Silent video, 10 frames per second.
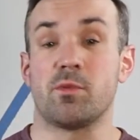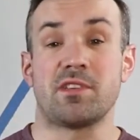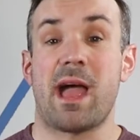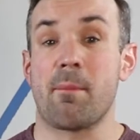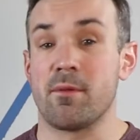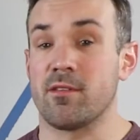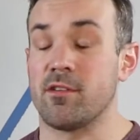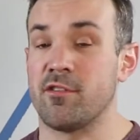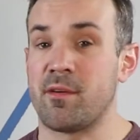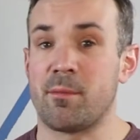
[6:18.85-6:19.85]
which happens on
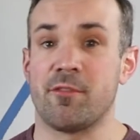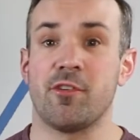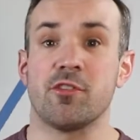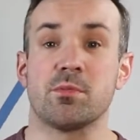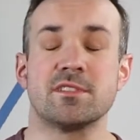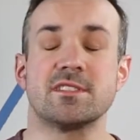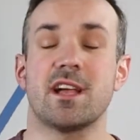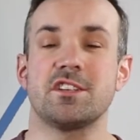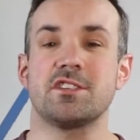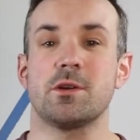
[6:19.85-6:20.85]
November 1st, was
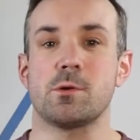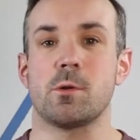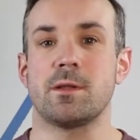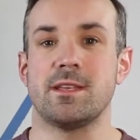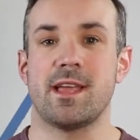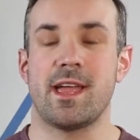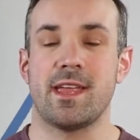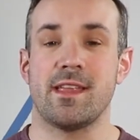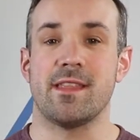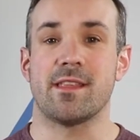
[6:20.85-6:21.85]
such a holy
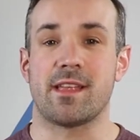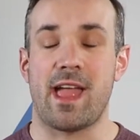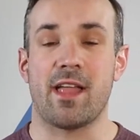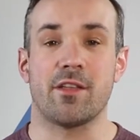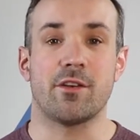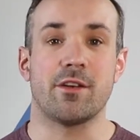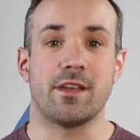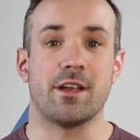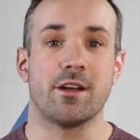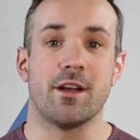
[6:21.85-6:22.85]
day in the calendar
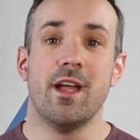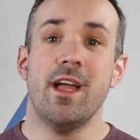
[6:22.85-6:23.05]
year